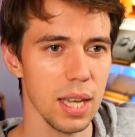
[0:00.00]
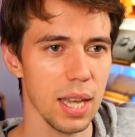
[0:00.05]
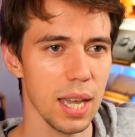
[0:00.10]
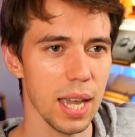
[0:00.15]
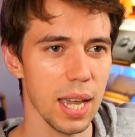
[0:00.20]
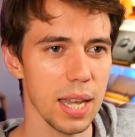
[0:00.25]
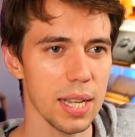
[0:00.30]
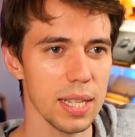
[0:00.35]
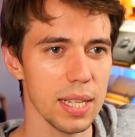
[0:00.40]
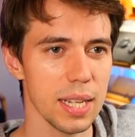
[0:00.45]

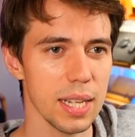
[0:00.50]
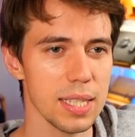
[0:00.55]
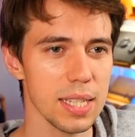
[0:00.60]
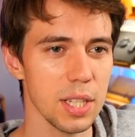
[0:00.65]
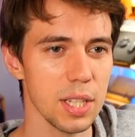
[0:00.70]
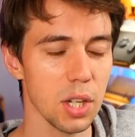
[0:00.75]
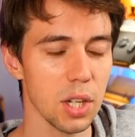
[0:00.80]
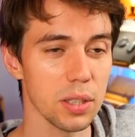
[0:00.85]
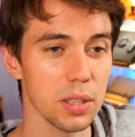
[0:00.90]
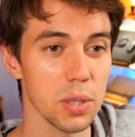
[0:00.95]
And I see
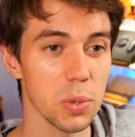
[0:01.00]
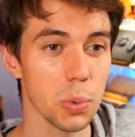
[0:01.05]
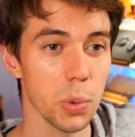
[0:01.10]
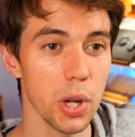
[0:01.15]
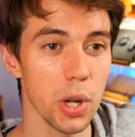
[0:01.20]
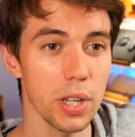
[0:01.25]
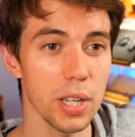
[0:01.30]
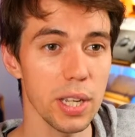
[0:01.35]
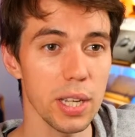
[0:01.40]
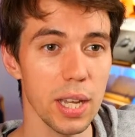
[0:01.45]
doctors
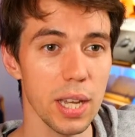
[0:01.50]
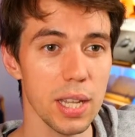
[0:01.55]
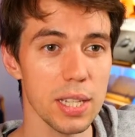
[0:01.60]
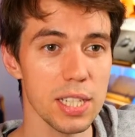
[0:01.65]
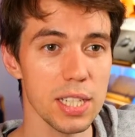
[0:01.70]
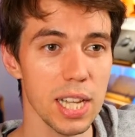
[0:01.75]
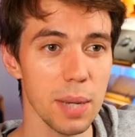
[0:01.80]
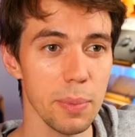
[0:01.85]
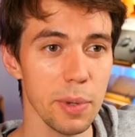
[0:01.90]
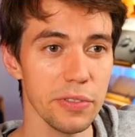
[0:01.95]
working, and
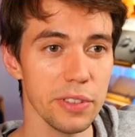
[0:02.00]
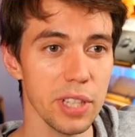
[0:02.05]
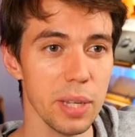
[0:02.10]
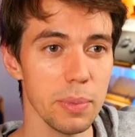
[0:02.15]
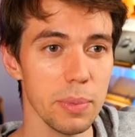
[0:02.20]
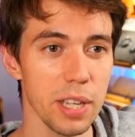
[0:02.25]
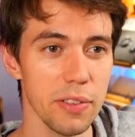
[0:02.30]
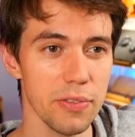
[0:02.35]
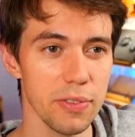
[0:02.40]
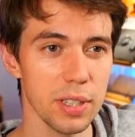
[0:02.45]
some of
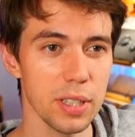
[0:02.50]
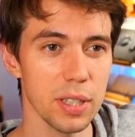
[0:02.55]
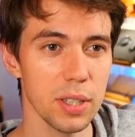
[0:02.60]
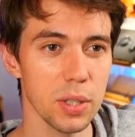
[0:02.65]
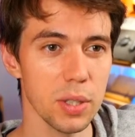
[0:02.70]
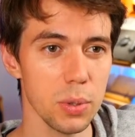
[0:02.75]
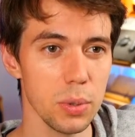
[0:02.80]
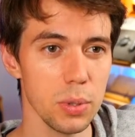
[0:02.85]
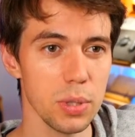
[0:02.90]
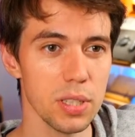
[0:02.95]
them definitely
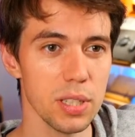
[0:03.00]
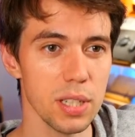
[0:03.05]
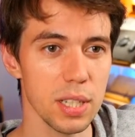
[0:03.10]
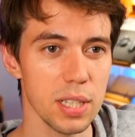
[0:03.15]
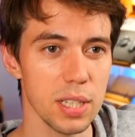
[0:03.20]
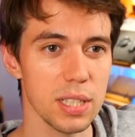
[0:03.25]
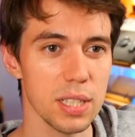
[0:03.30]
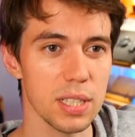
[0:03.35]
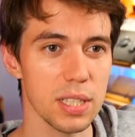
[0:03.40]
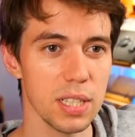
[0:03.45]
use
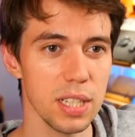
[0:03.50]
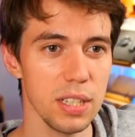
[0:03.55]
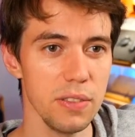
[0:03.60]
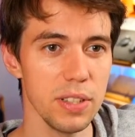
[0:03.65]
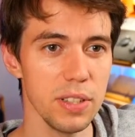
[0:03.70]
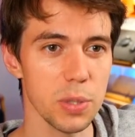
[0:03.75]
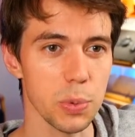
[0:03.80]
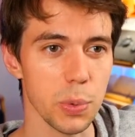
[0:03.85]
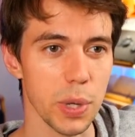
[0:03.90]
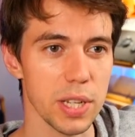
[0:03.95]
these
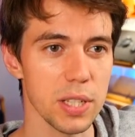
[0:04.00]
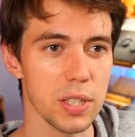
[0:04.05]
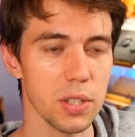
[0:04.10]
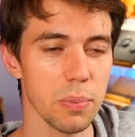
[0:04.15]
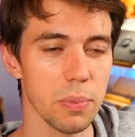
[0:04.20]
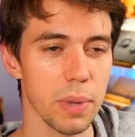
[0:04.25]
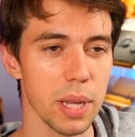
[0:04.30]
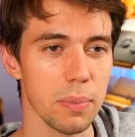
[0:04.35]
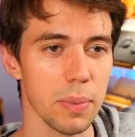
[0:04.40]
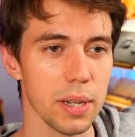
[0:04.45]
devious ways to
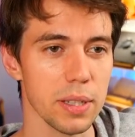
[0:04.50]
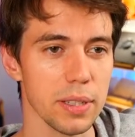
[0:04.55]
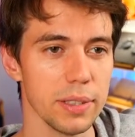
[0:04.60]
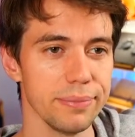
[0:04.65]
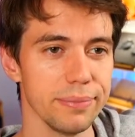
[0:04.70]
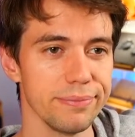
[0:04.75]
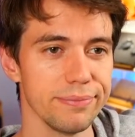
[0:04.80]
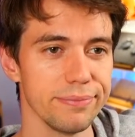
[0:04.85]
make money.